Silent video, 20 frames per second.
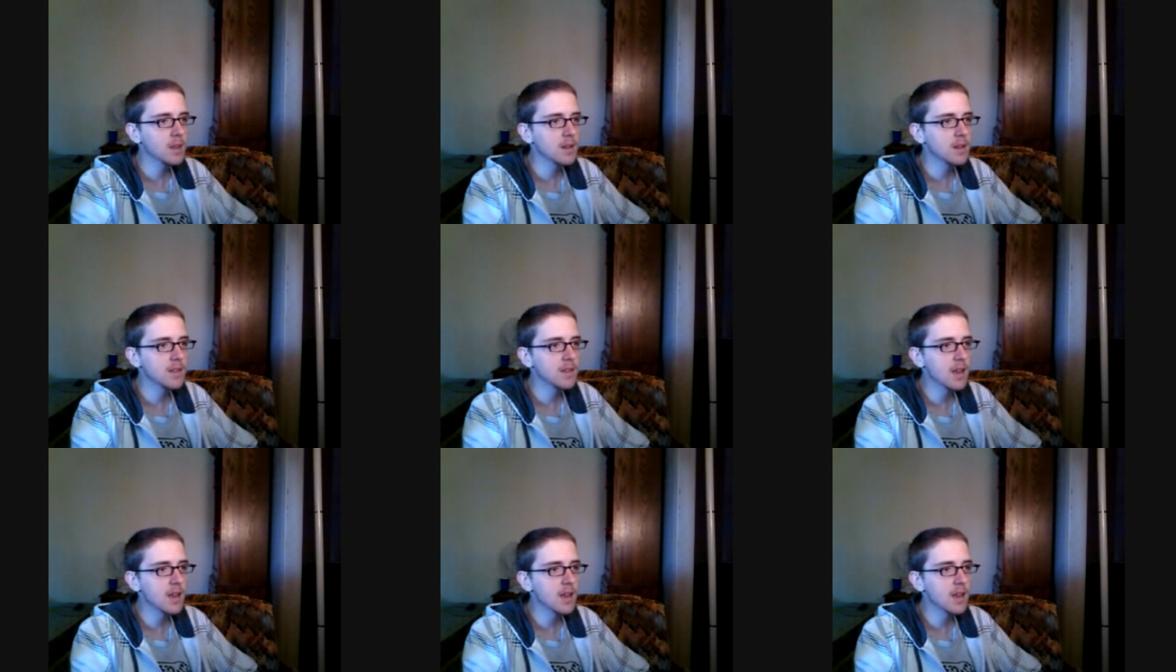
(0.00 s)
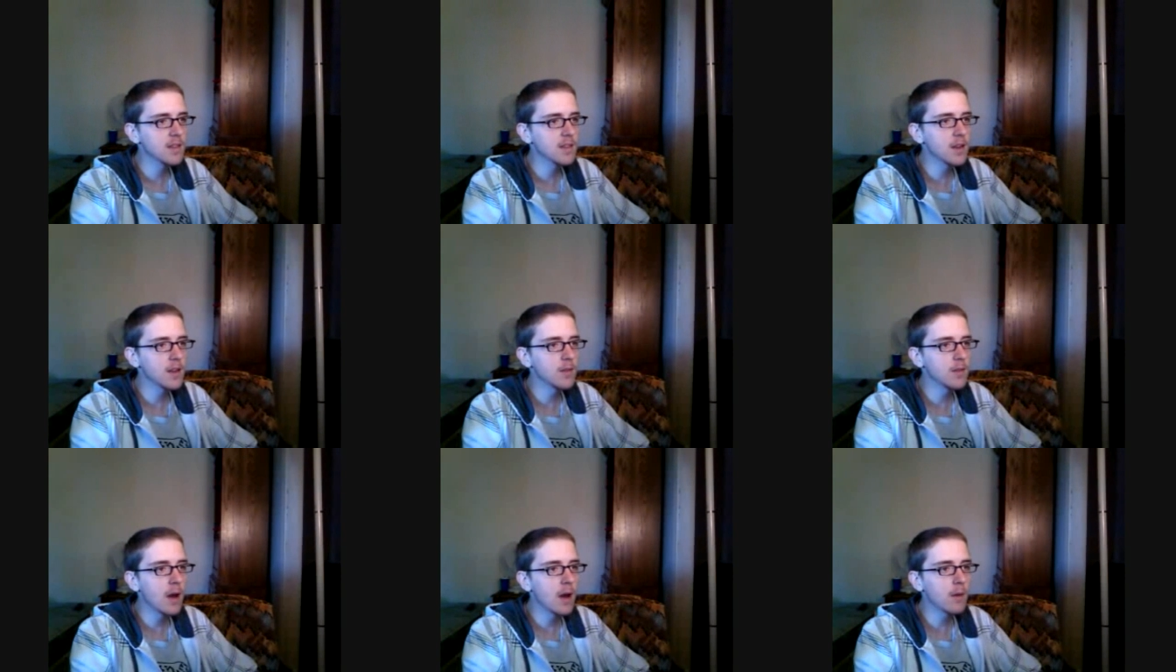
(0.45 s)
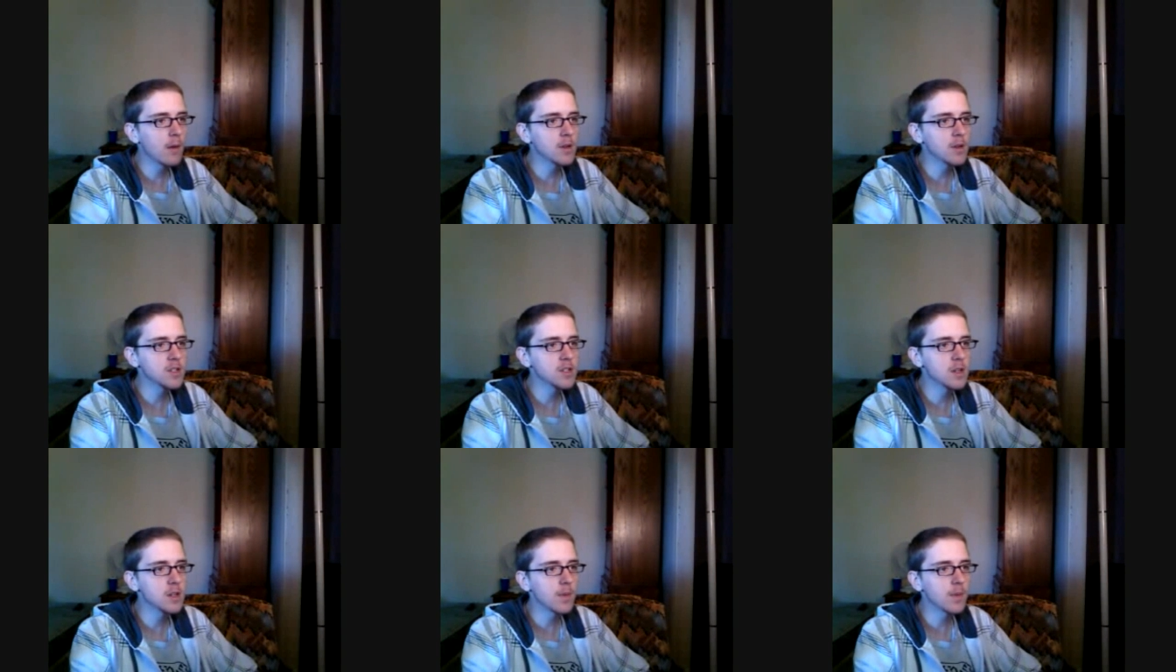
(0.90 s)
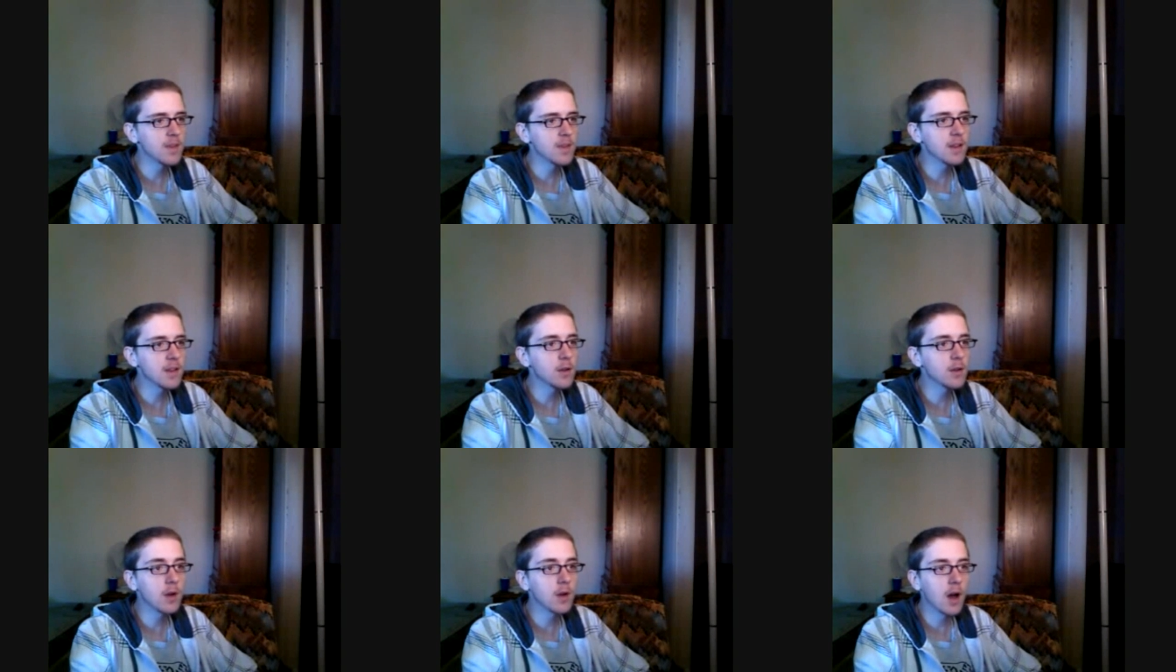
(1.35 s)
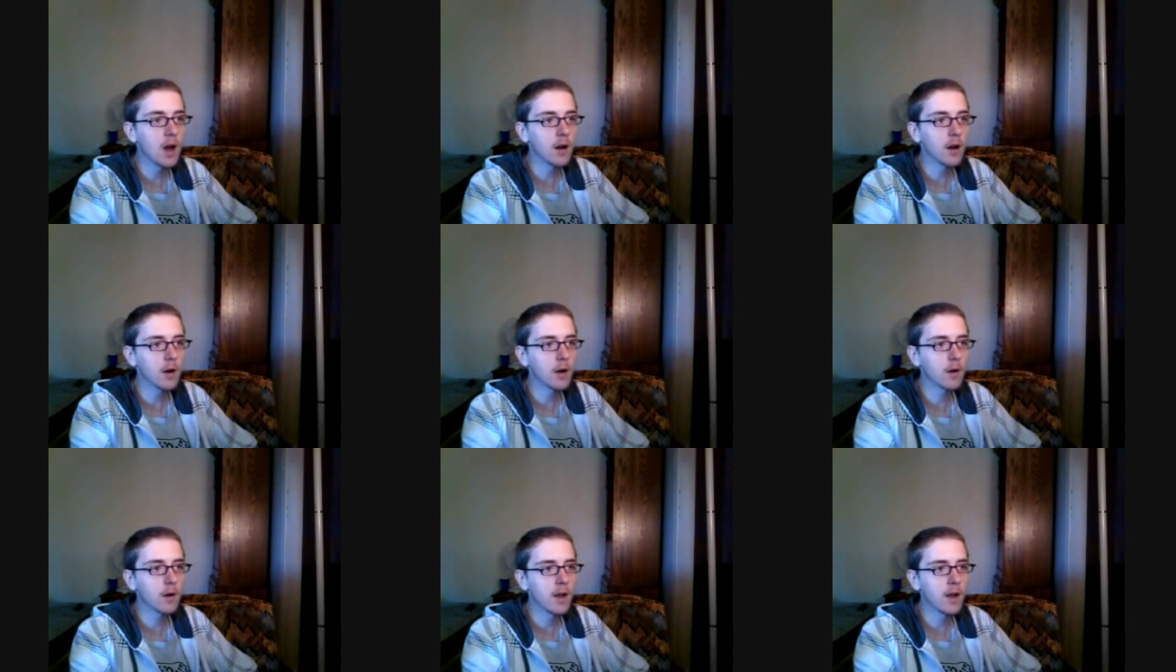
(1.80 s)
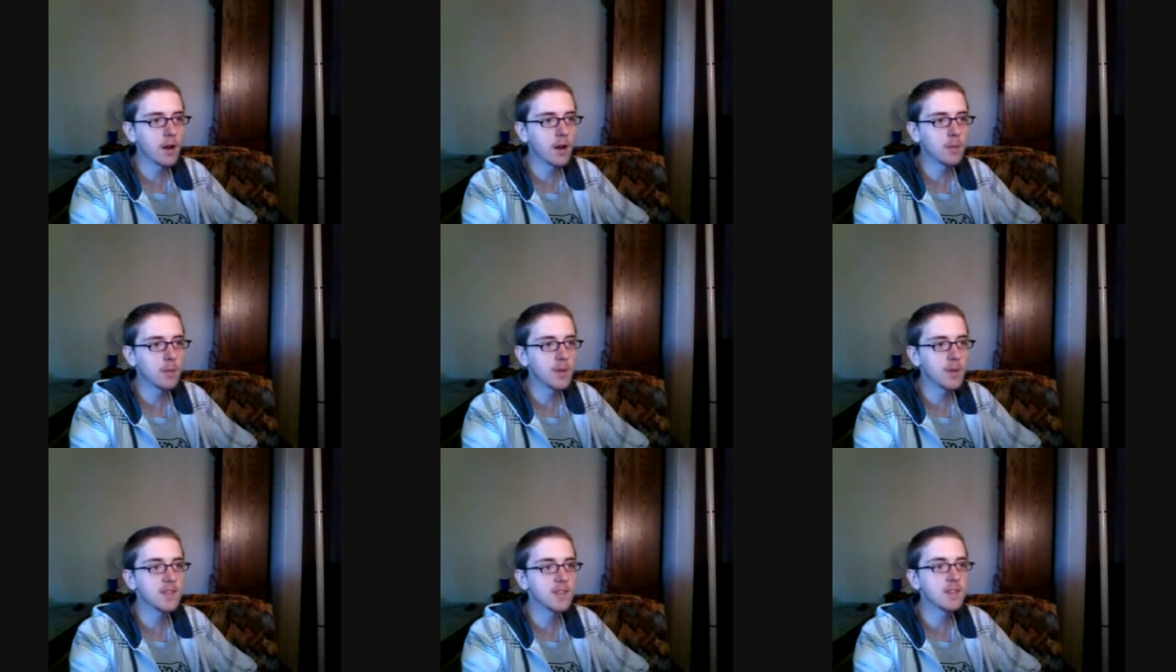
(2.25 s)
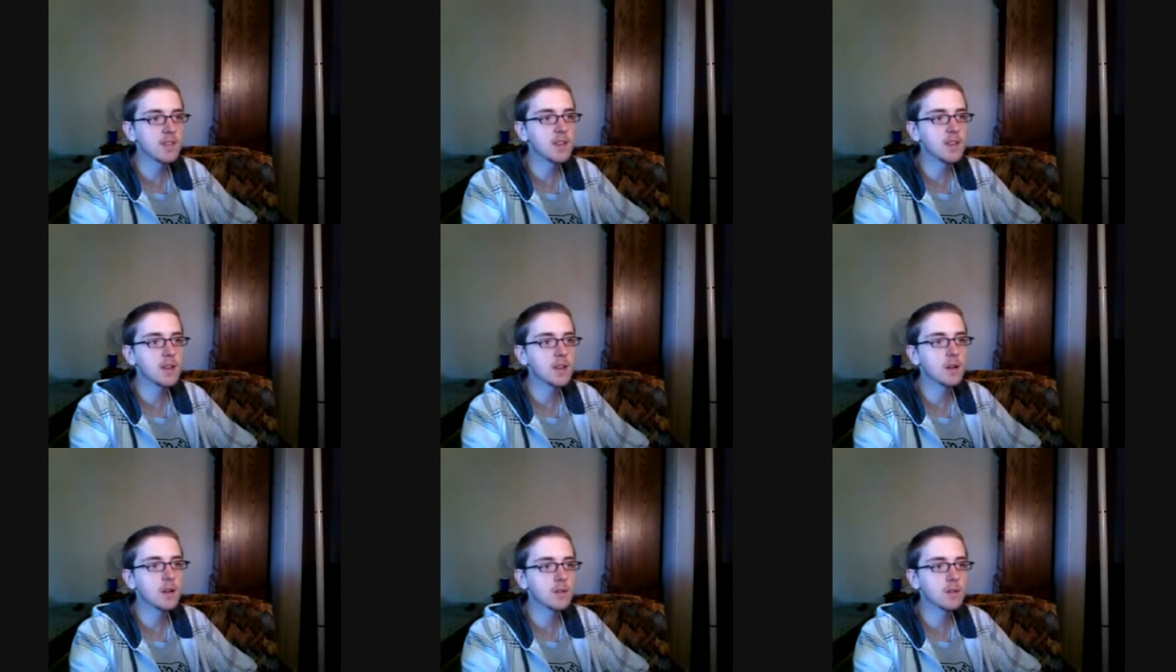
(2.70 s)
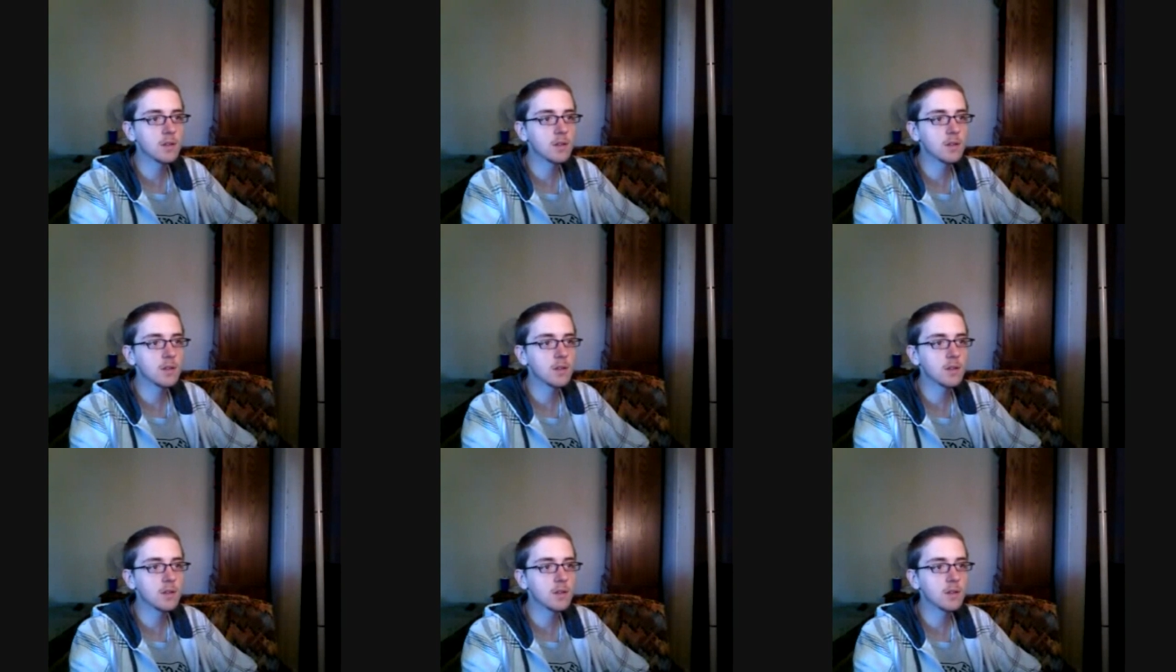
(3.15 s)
It says they do not worship a single god or creator, but seek